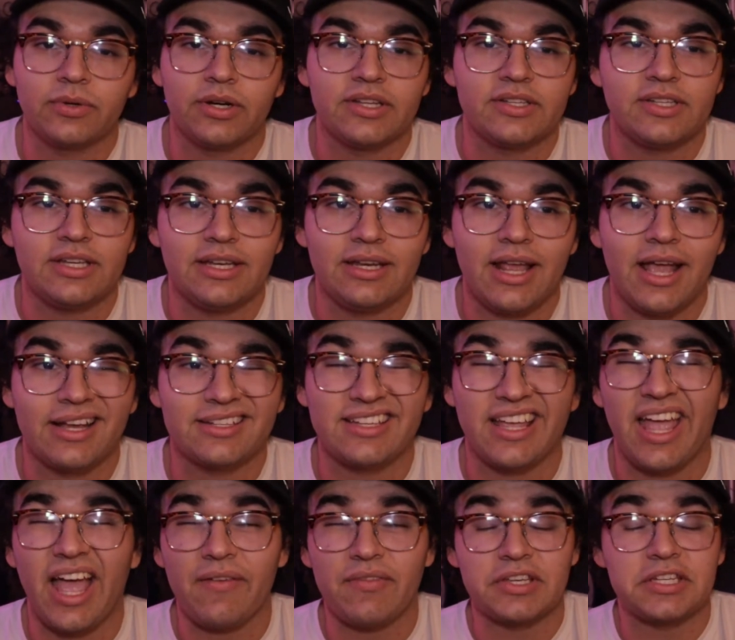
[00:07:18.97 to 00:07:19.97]
want to see next. I
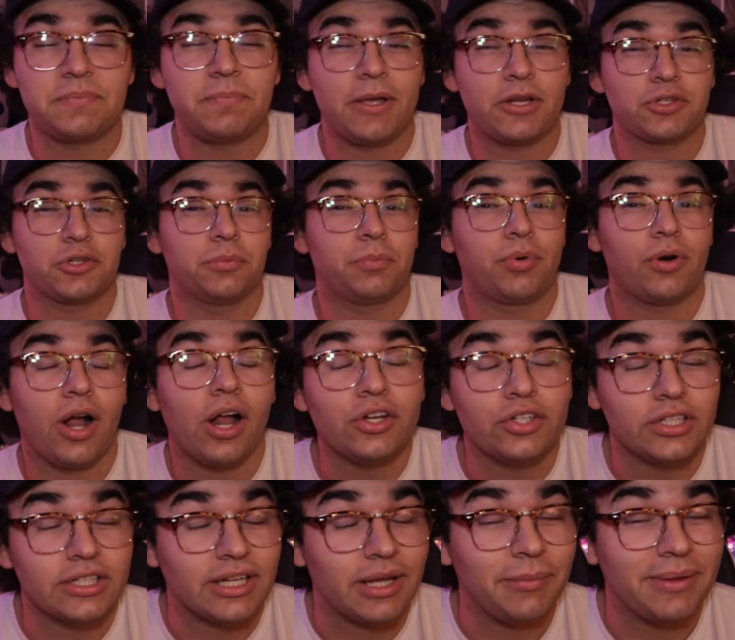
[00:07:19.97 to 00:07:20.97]
have a special
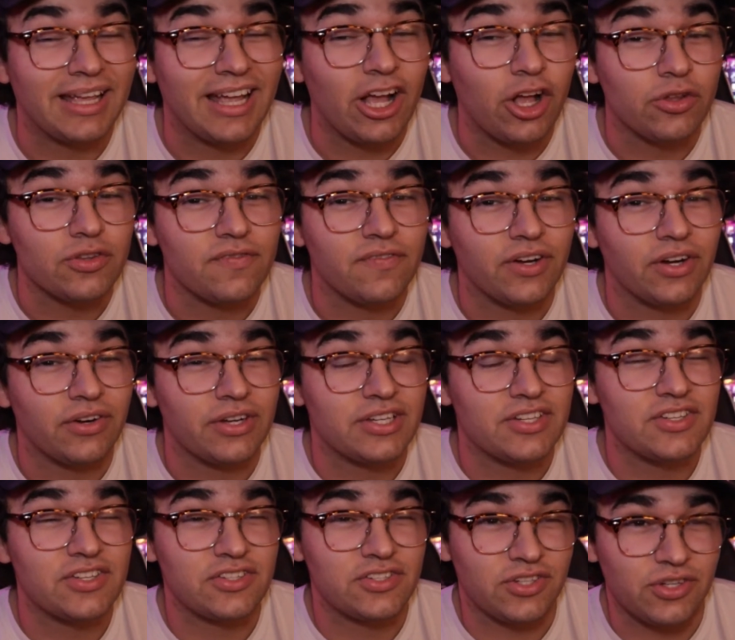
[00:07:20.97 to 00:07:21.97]
project coming out very
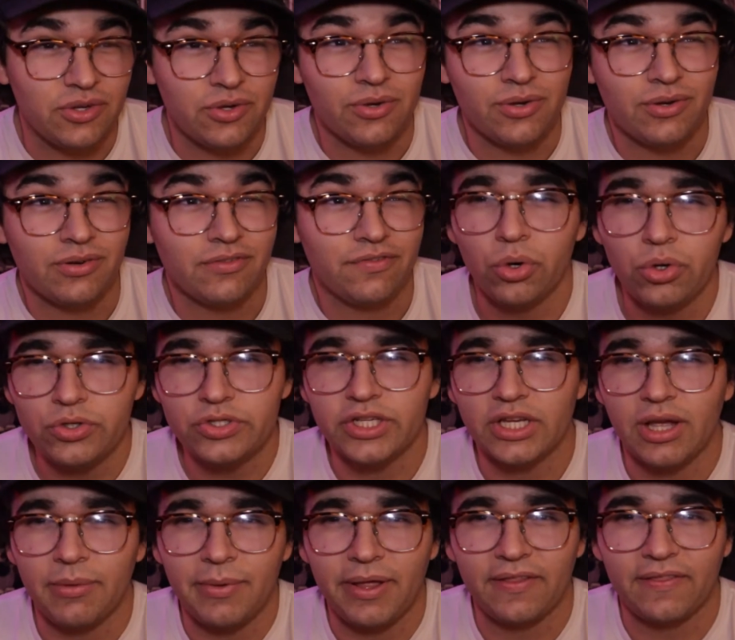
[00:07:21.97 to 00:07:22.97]
soon. More news to
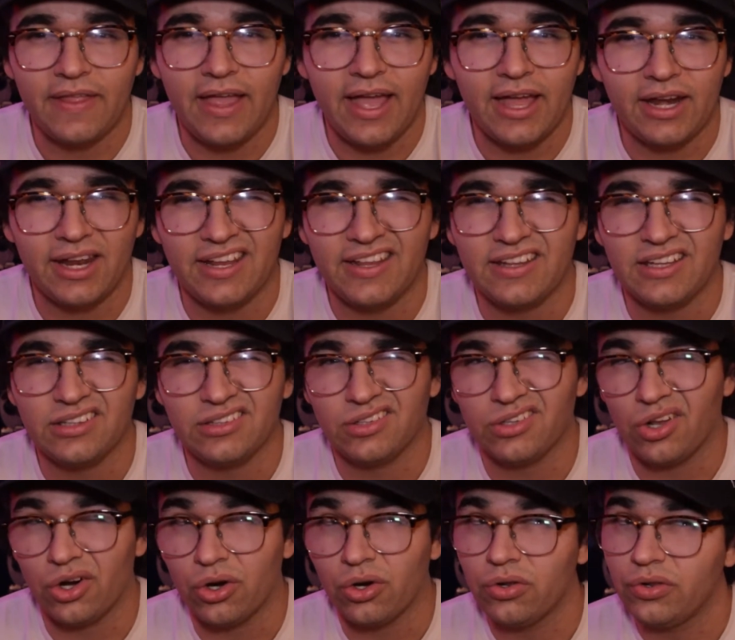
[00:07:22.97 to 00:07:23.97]
come on that
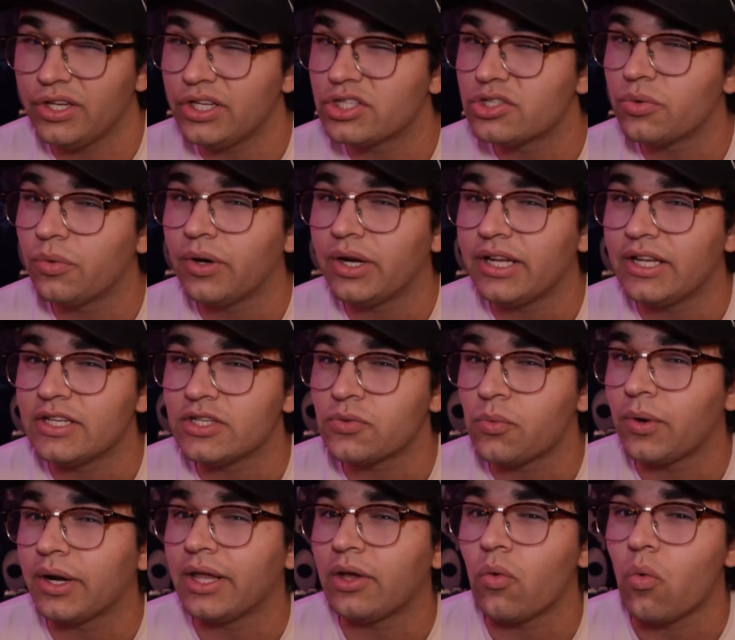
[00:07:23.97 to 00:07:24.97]
in early
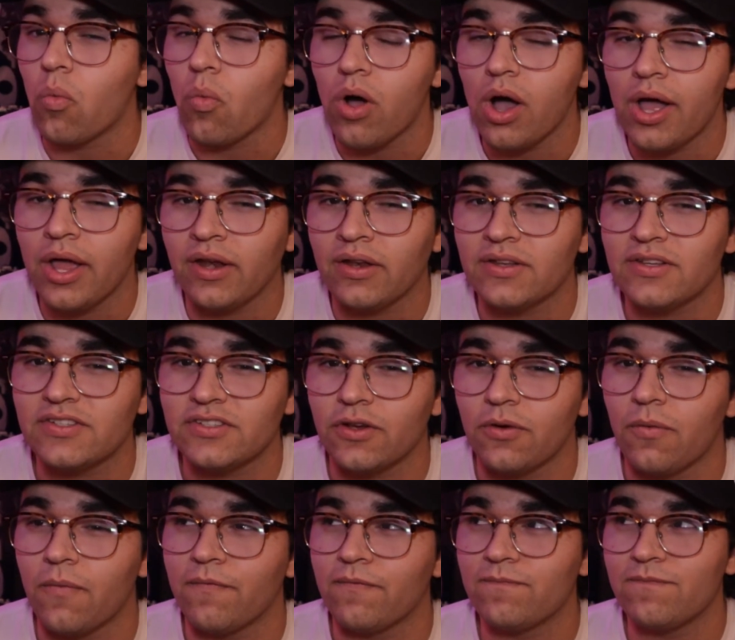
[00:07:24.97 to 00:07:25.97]
2021,
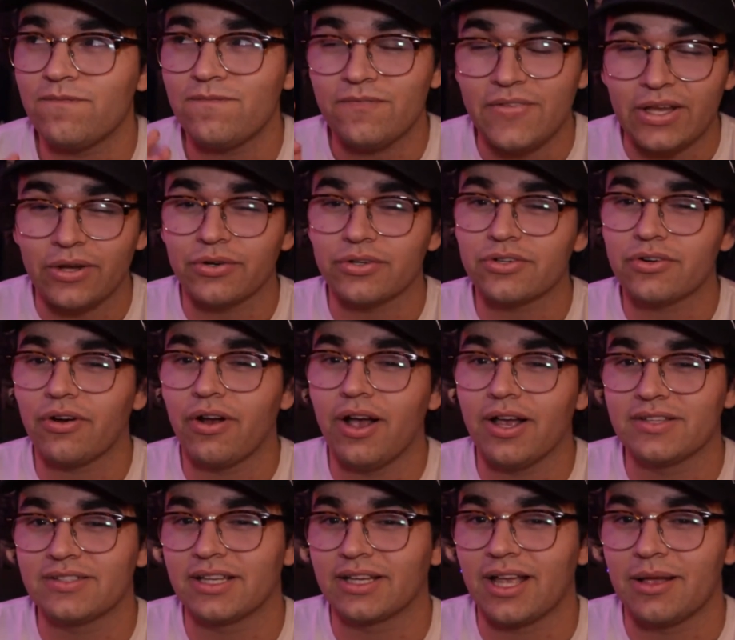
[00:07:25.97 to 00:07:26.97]
so fingers
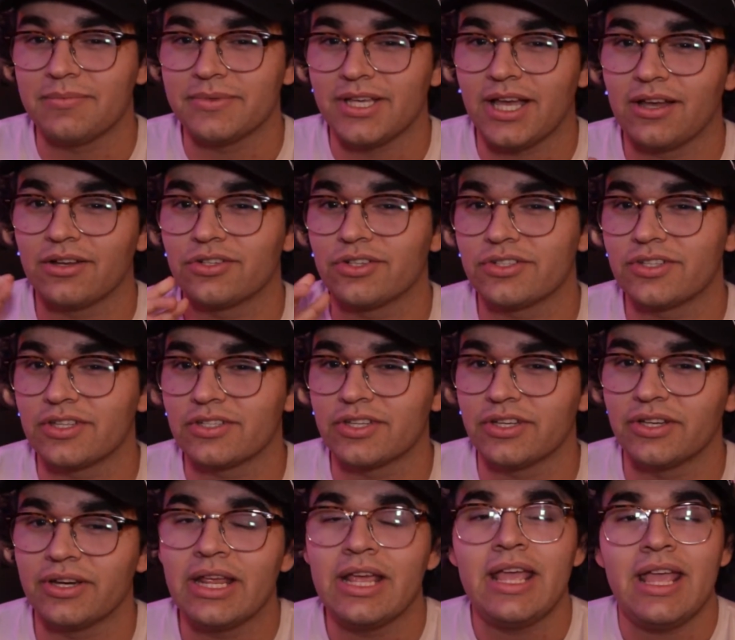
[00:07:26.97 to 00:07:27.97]
crossed that comes out just as
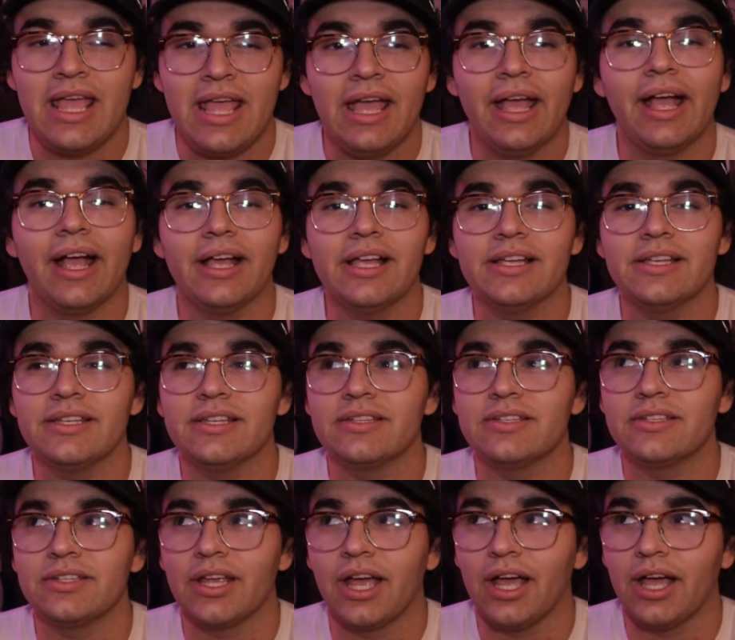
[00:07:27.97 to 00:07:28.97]
good
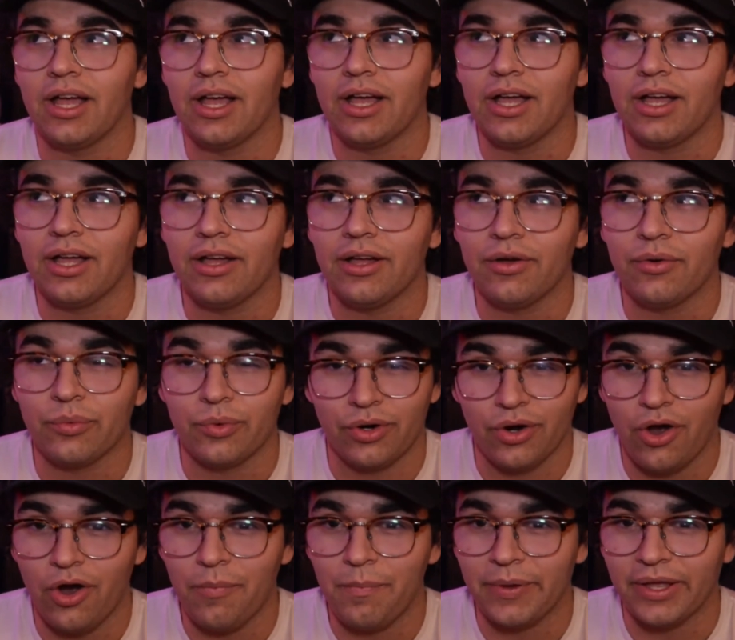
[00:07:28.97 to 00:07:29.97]
as we're
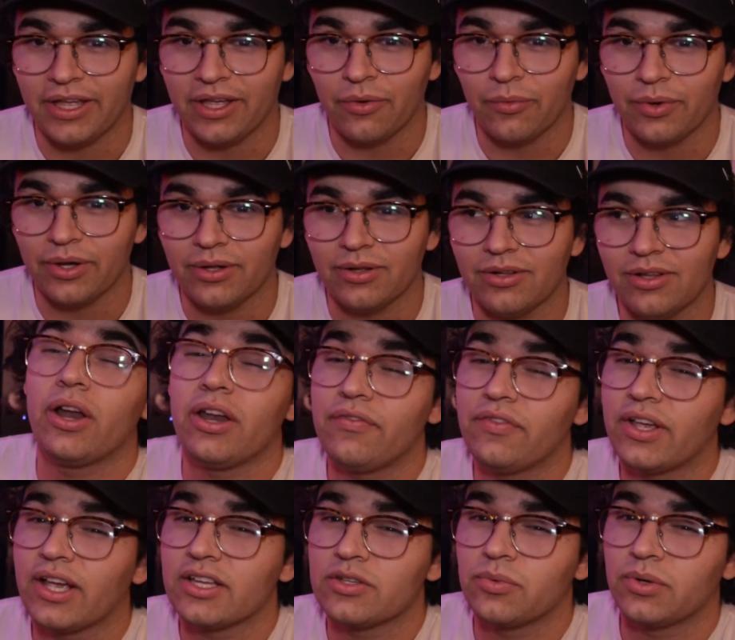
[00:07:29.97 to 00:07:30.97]
hoping it will. And if
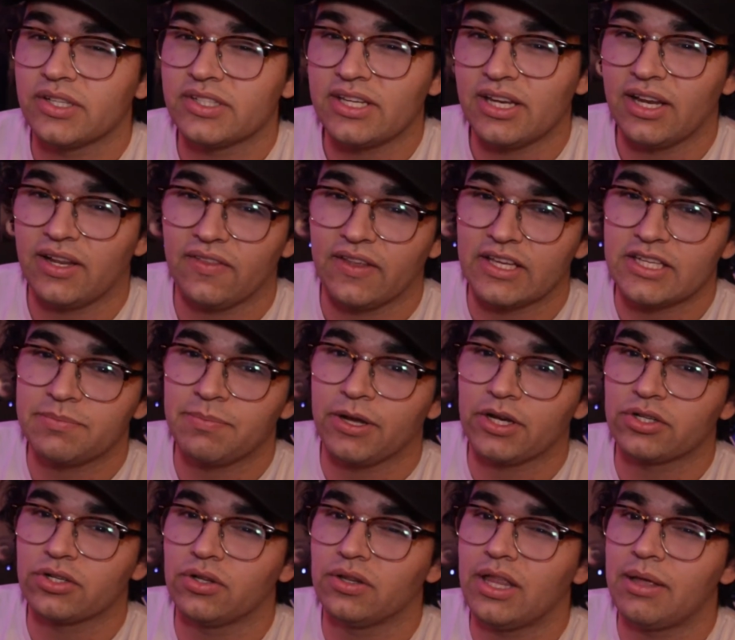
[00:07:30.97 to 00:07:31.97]
you guys want to see anything
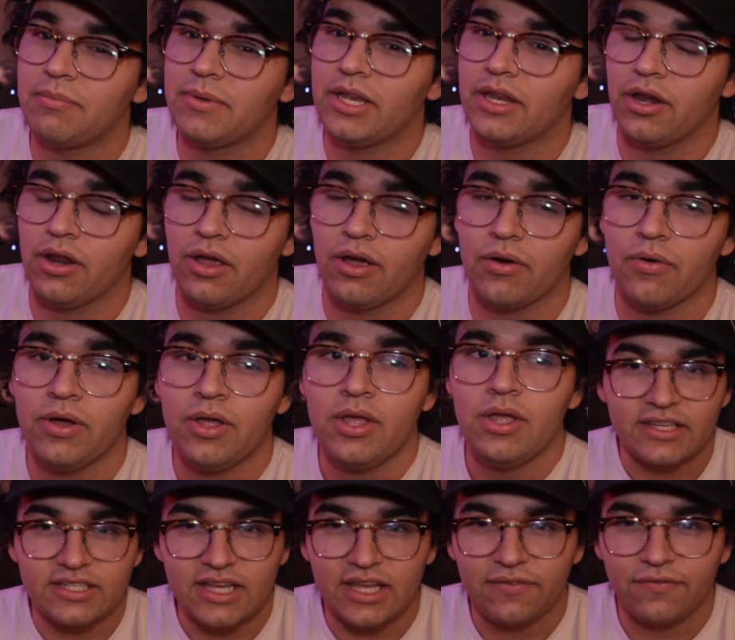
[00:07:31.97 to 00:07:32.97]
special, let me know.
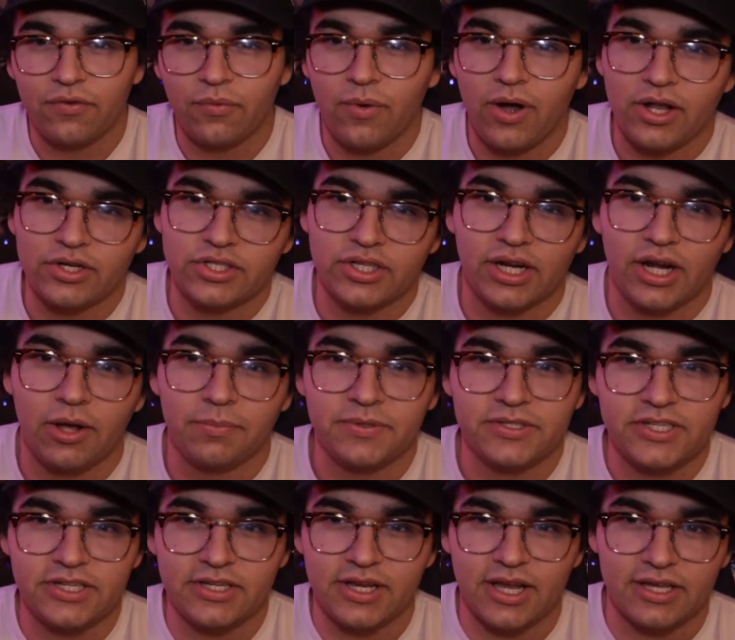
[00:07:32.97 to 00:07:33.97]
Thanks again for watching, and I hope to
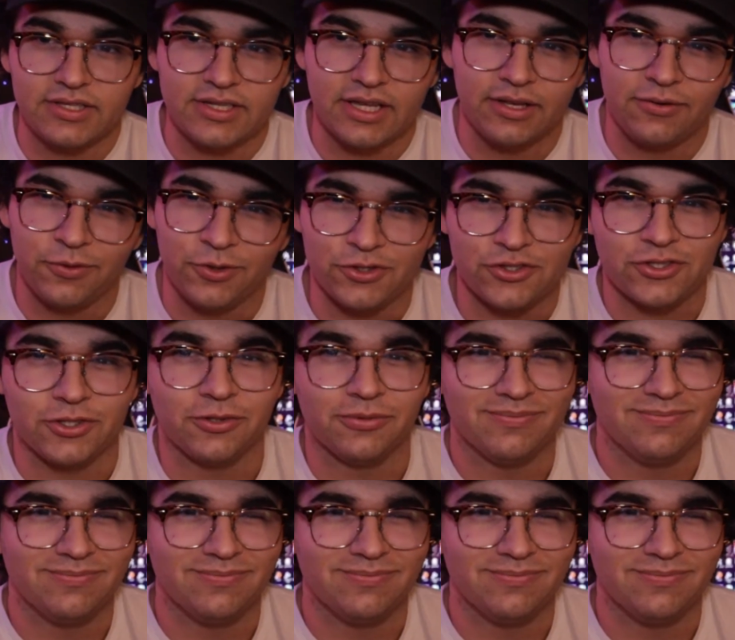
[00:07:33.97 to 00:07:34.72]
see you guys again real soon.